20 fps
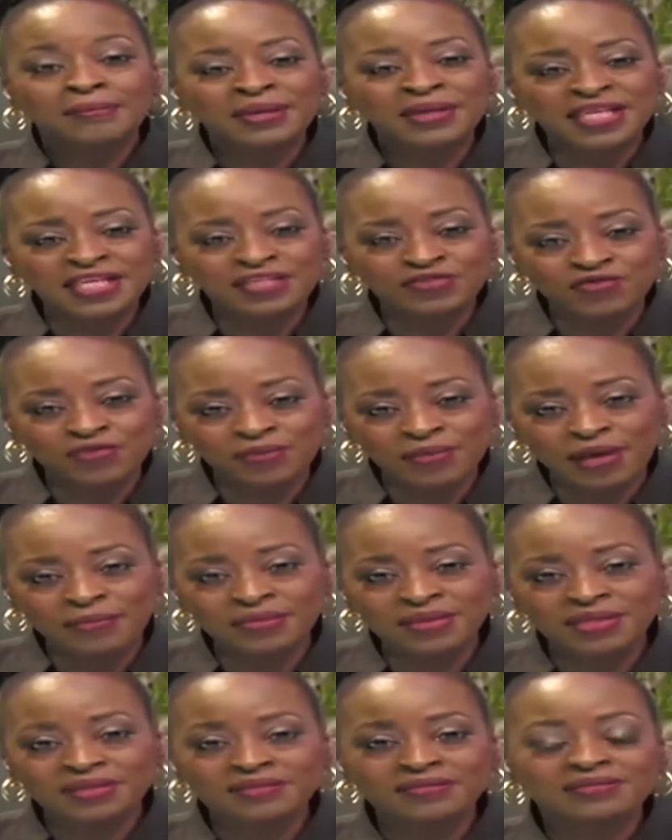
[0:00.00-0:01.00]
Please
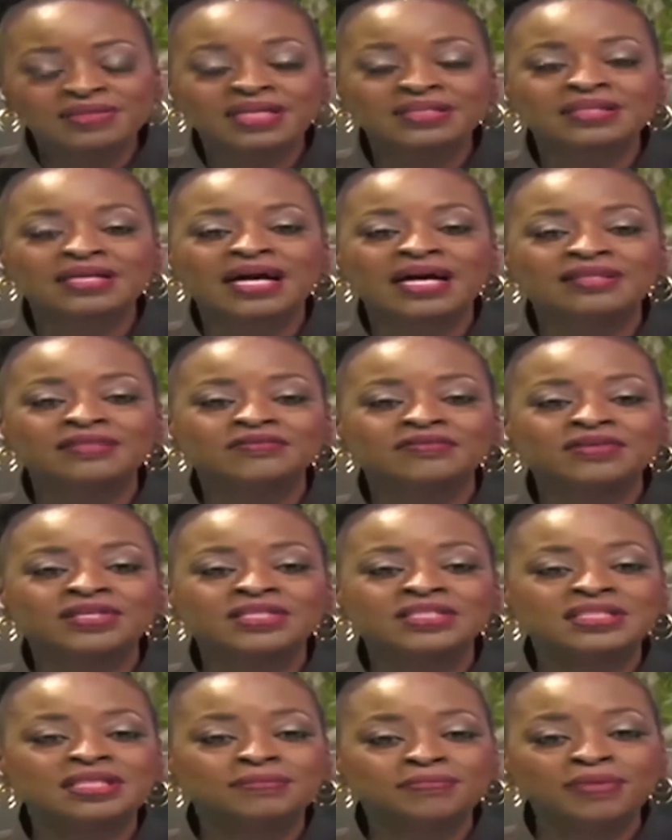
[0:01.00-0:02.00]
remember that
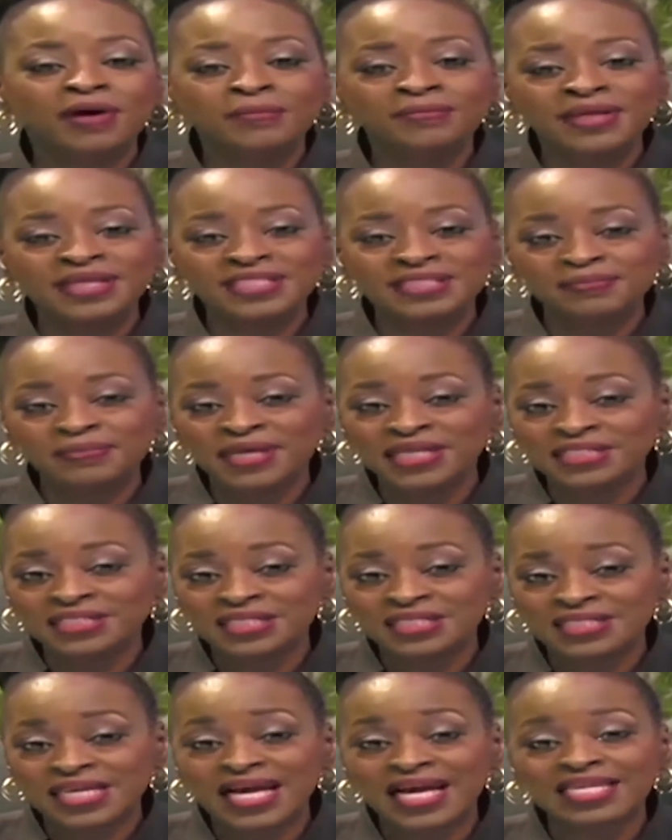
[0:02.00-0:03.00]
gatherings in public
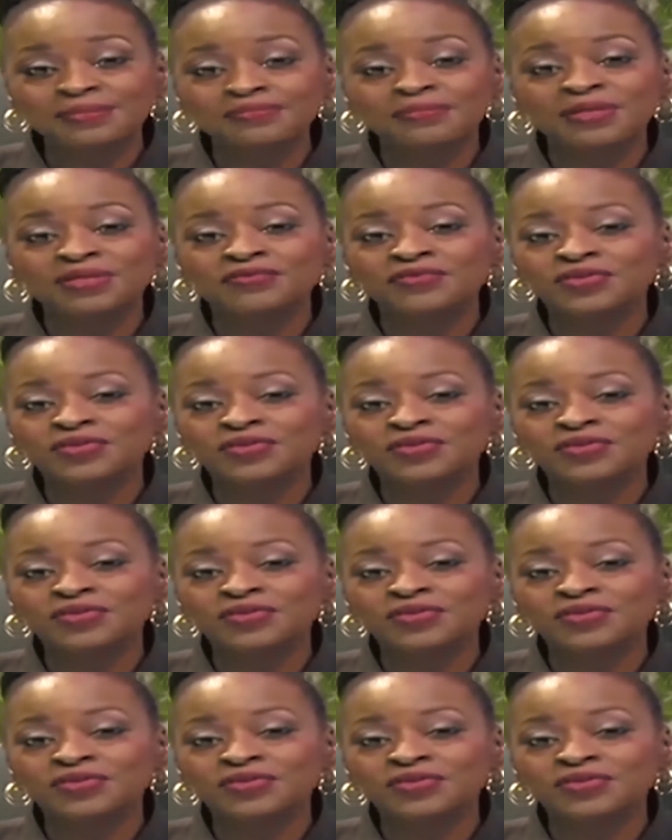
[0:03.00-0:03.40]
spaces has been